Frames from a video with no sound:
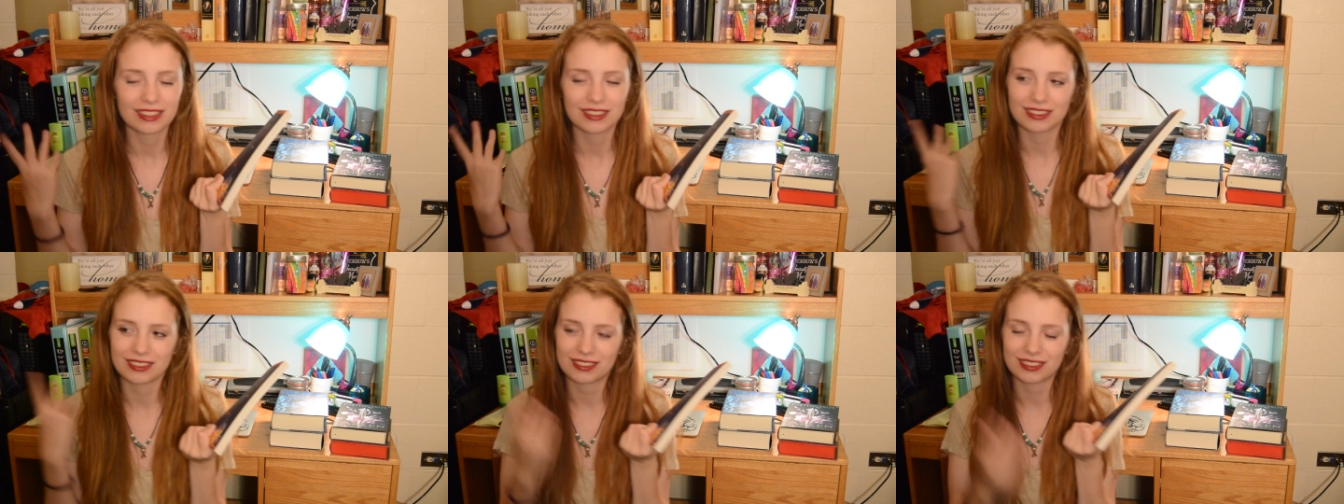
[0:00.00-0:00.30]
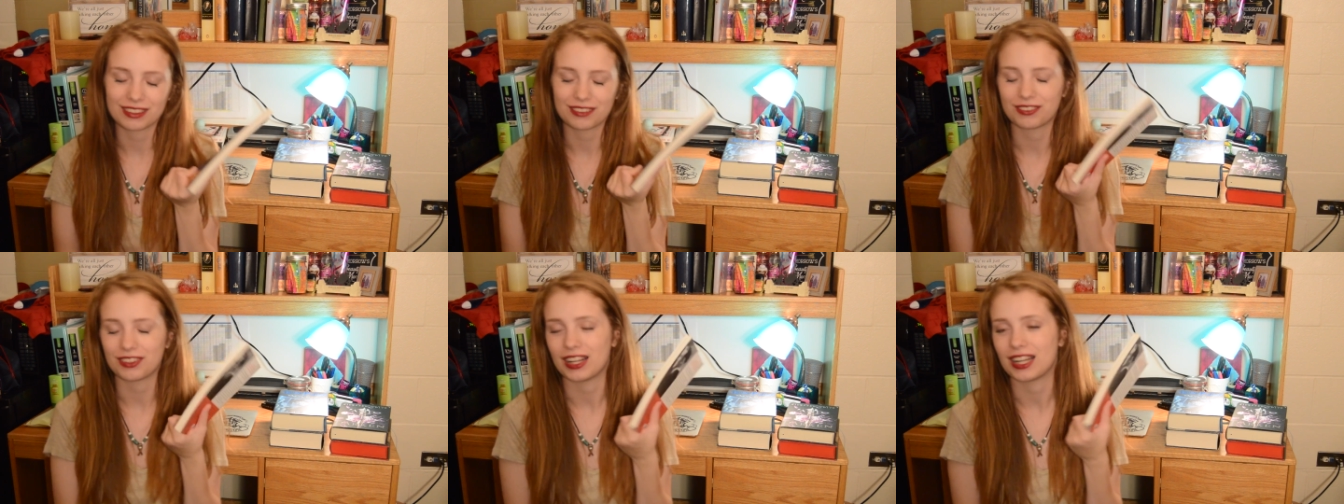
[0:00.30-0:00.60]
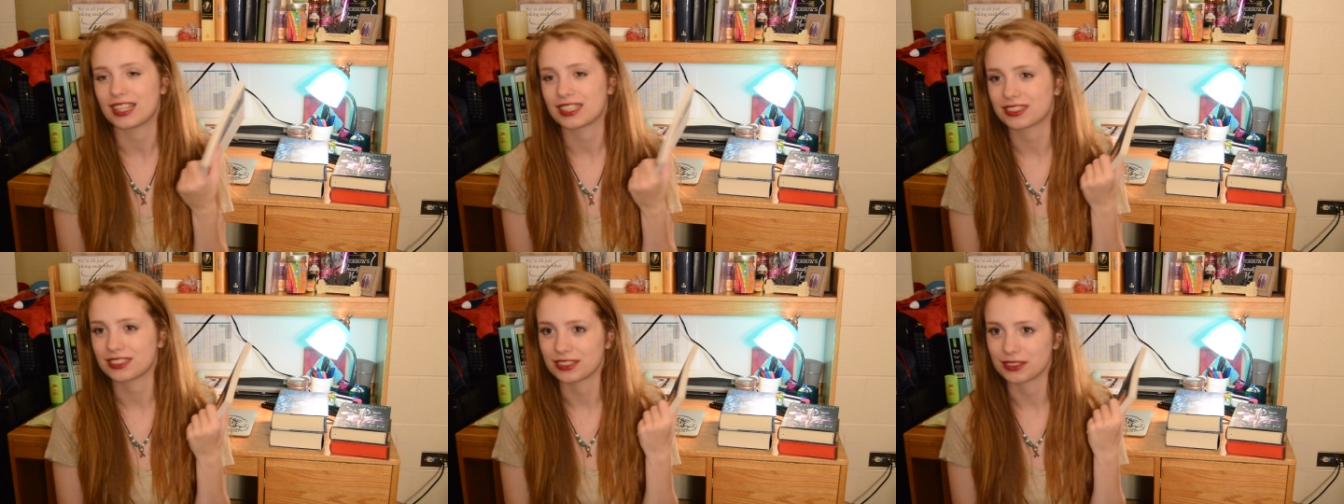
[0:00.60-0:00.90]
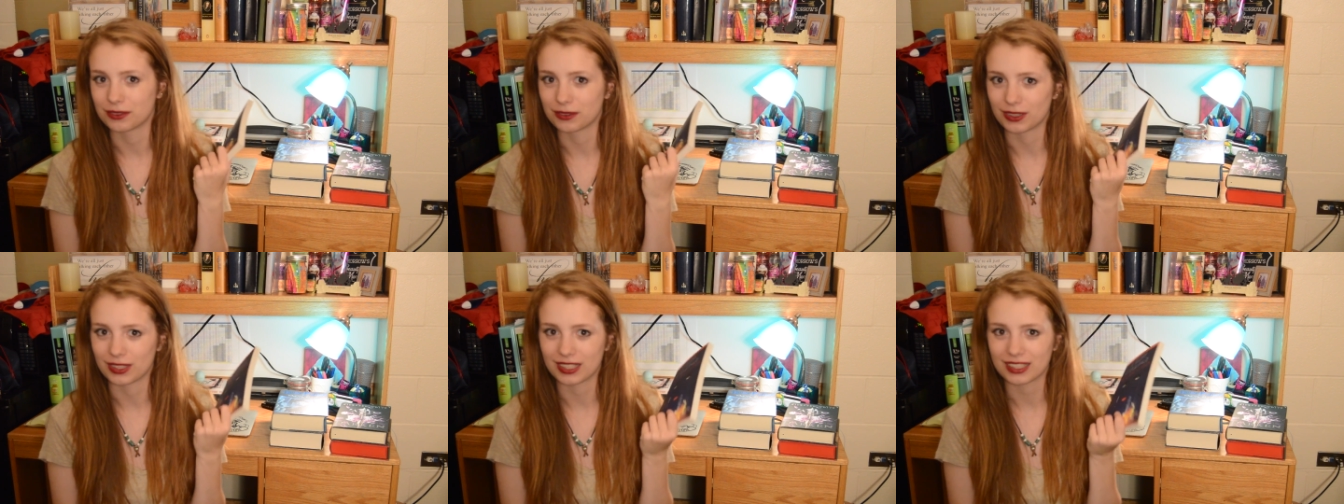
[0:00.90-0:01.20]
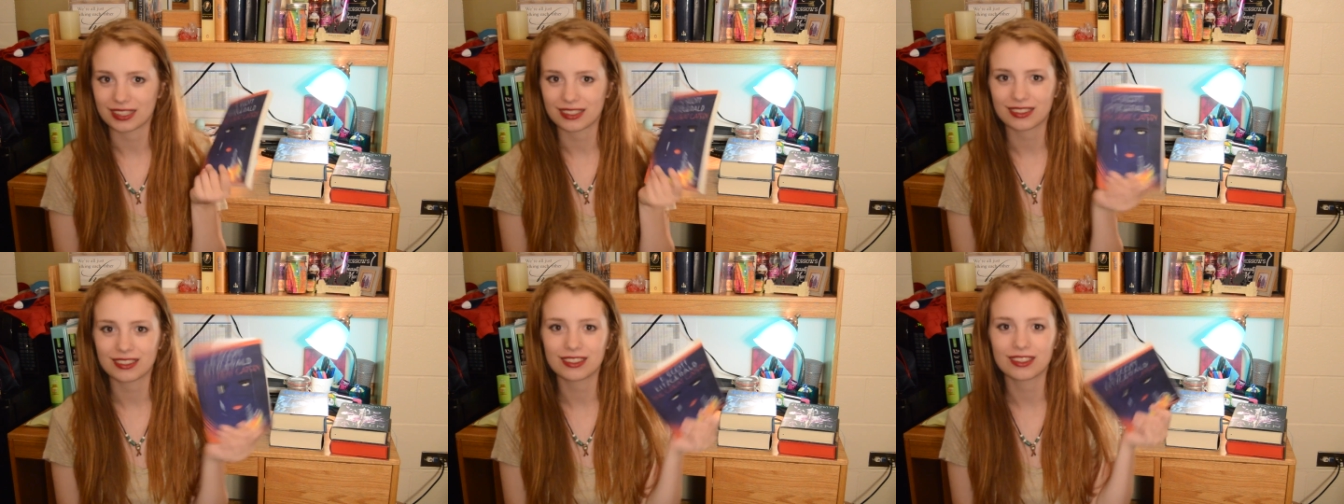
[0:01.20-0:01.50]
Let's see if it actually
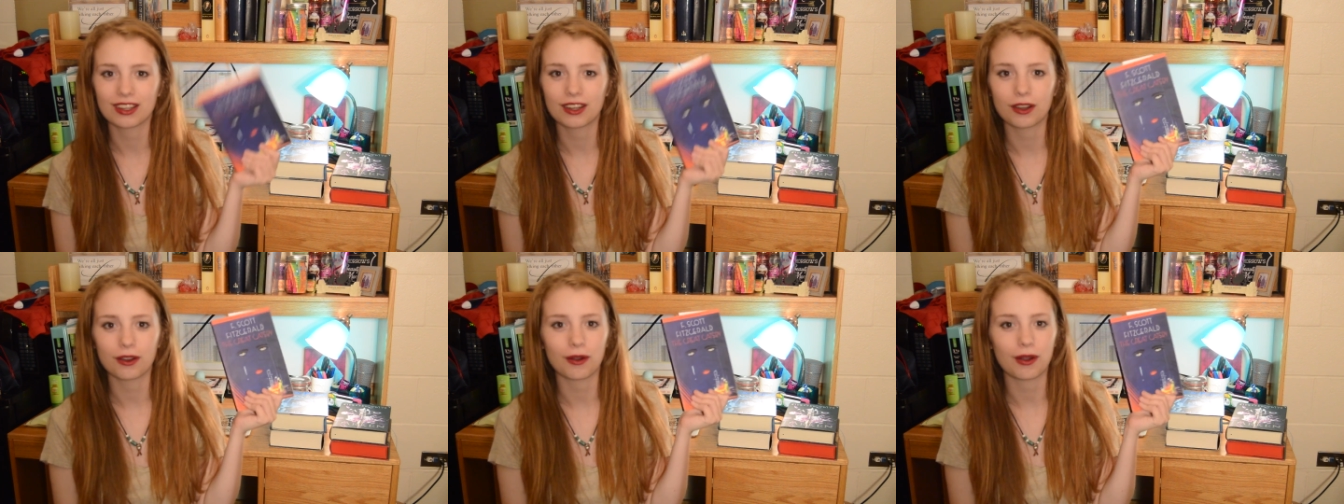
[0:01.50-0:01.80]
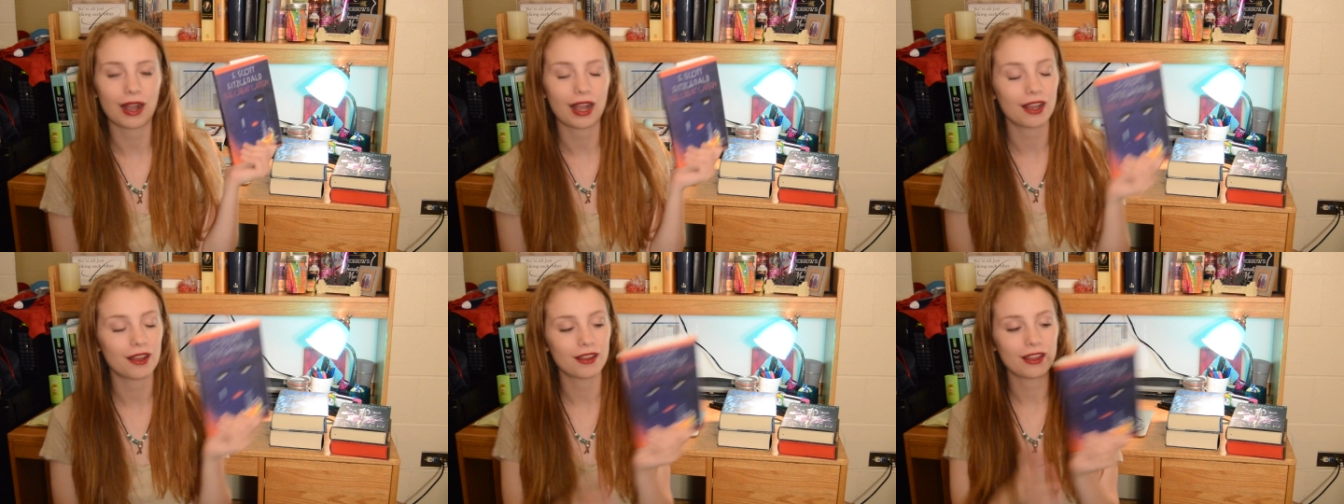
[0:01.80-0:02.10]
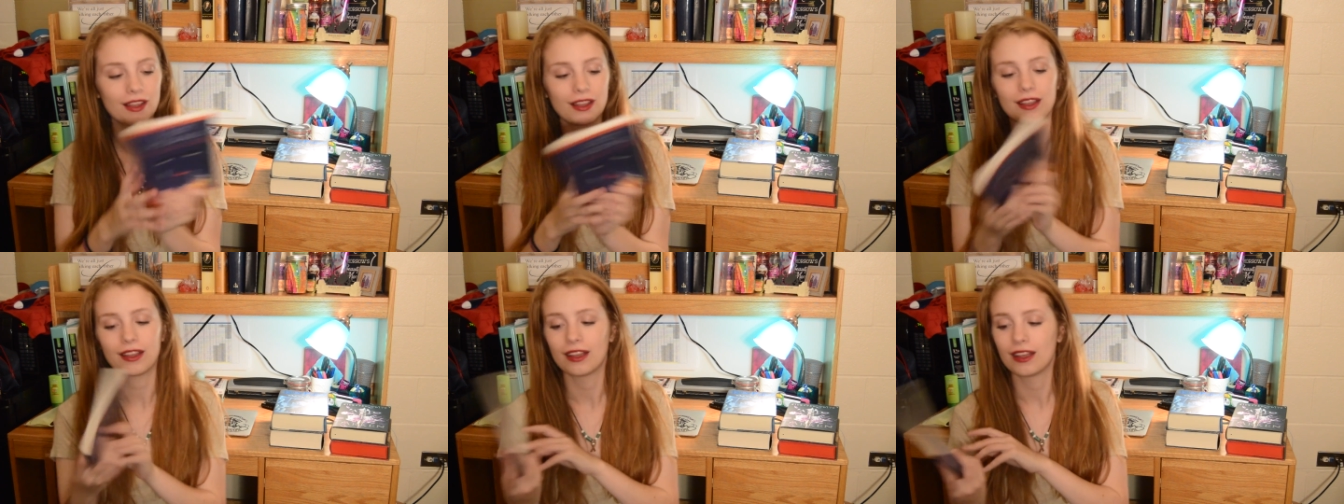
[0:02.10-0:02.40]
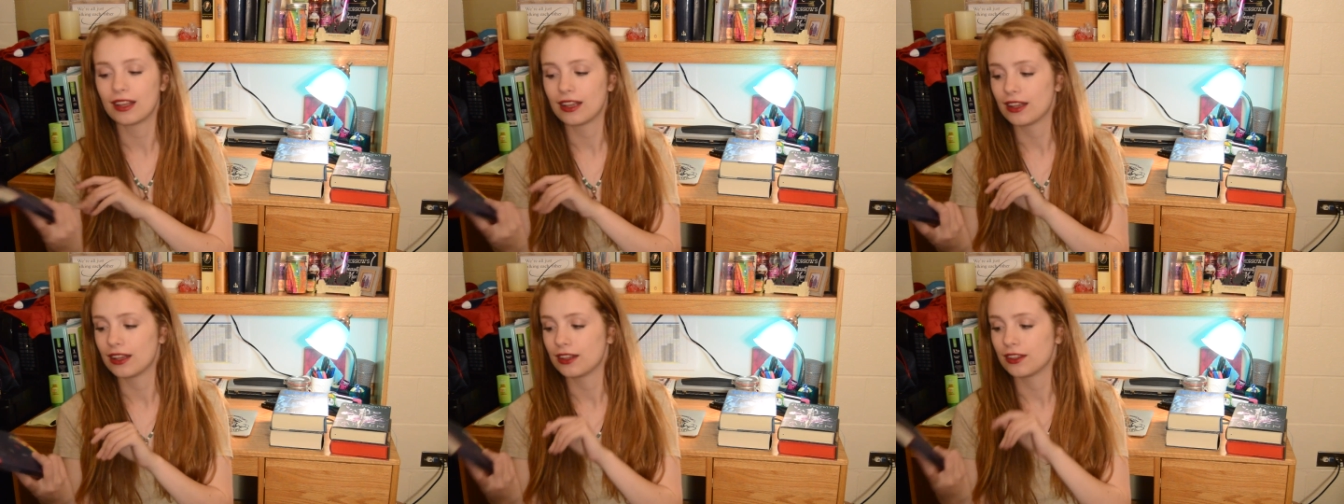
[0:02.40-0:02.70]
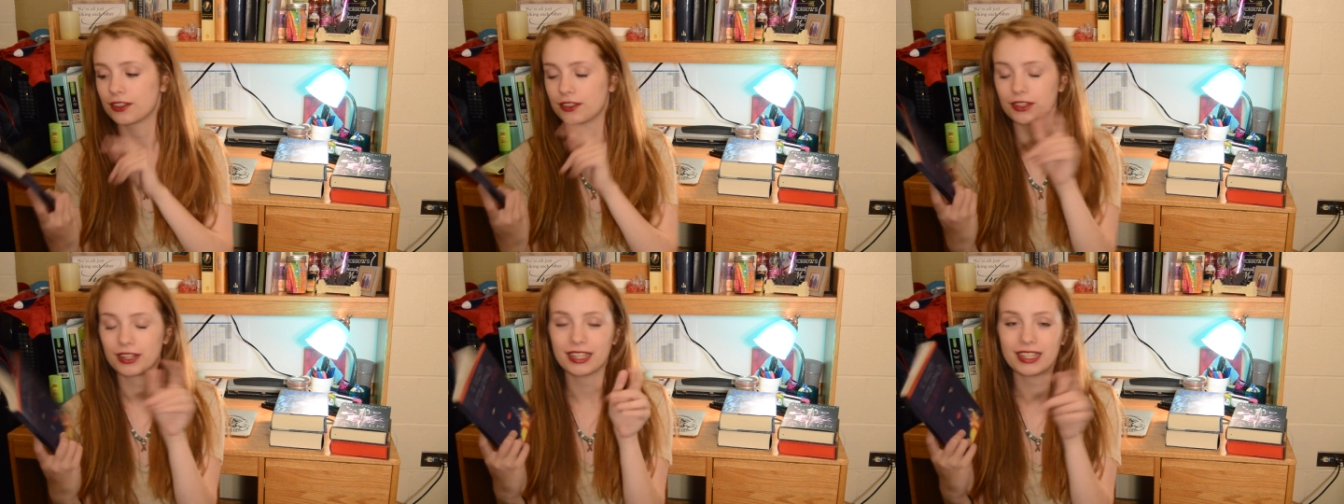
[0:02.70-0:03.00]
works. So
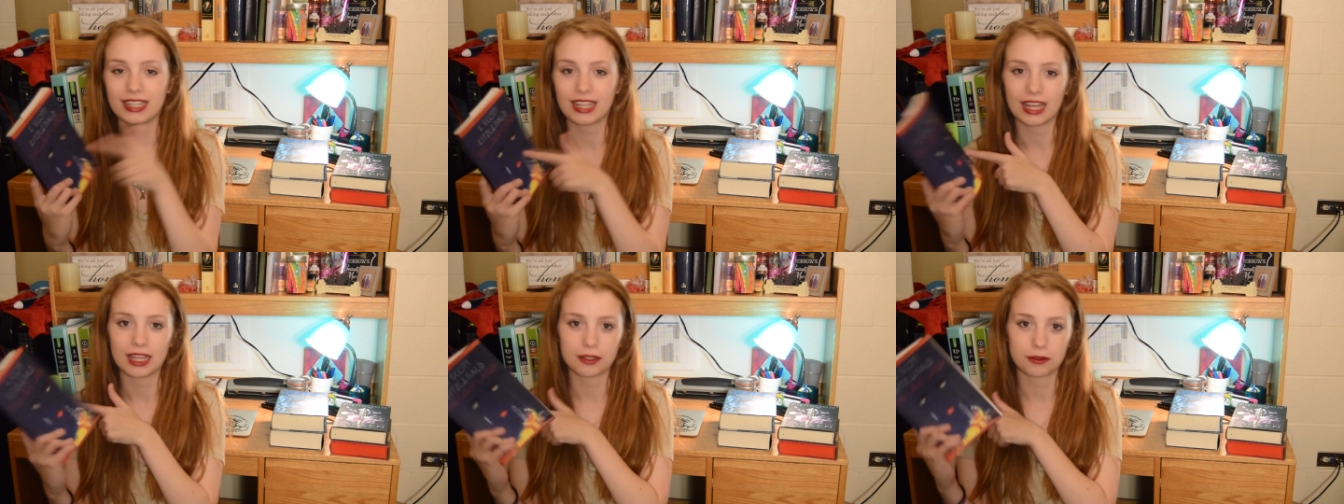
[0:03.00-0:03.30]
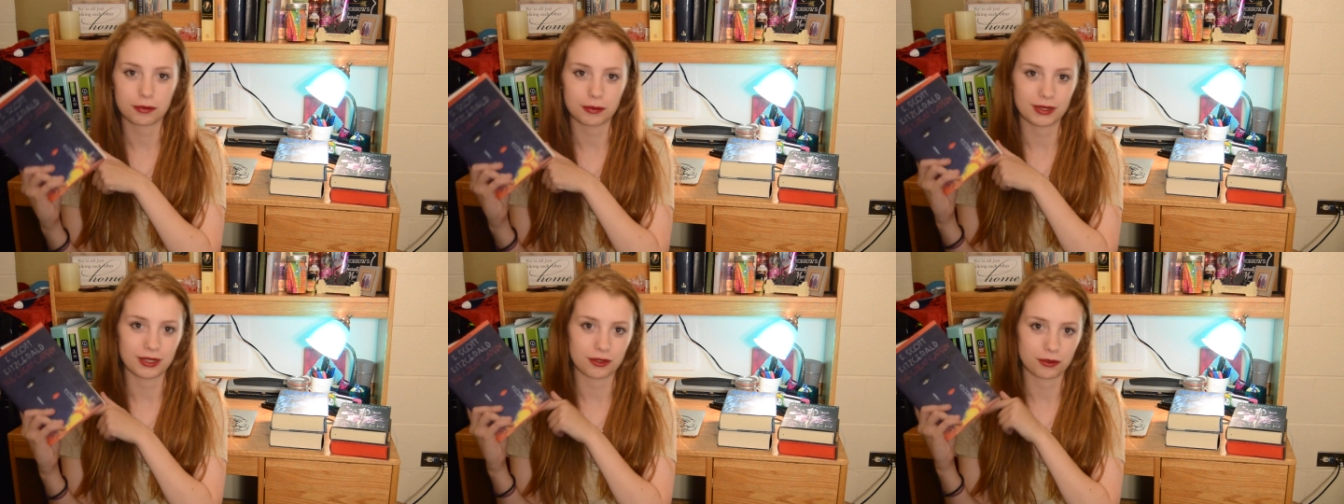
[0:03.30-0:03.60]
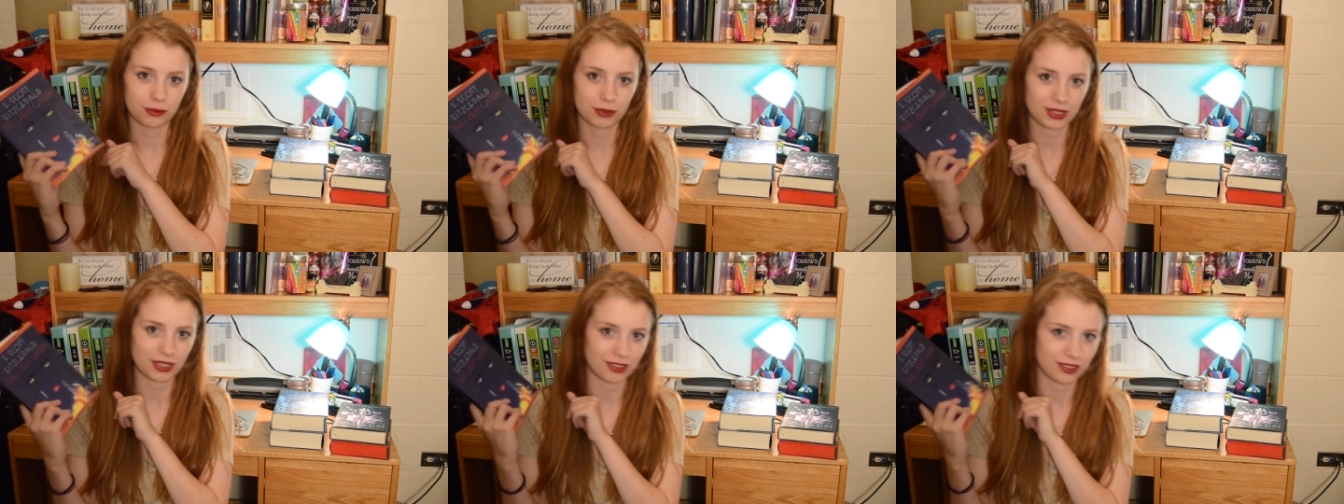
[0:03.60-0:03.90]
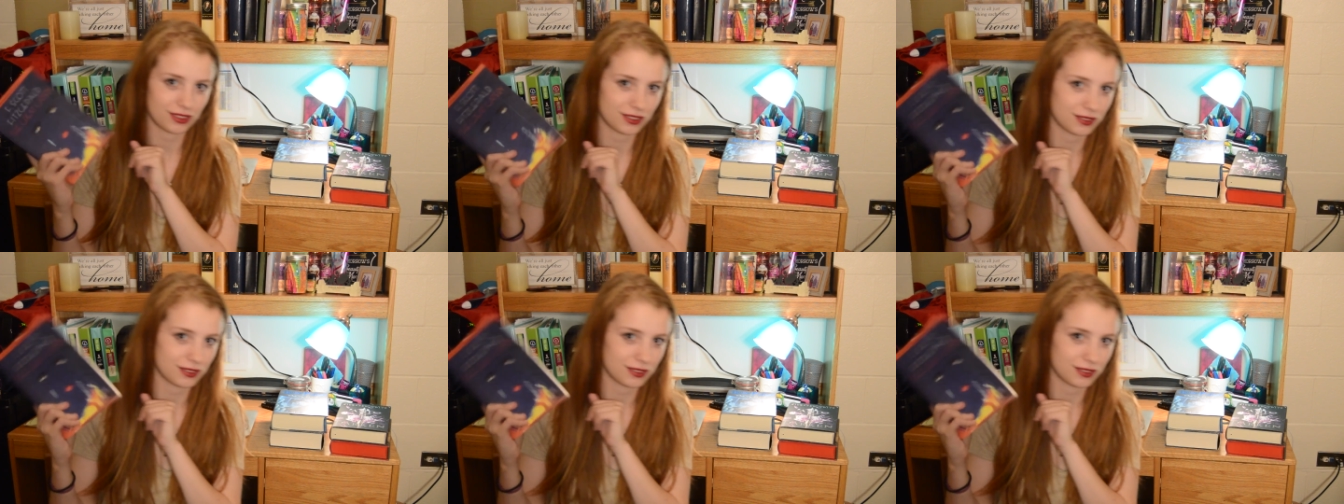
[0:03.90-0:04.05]
the Great Gatsby is one of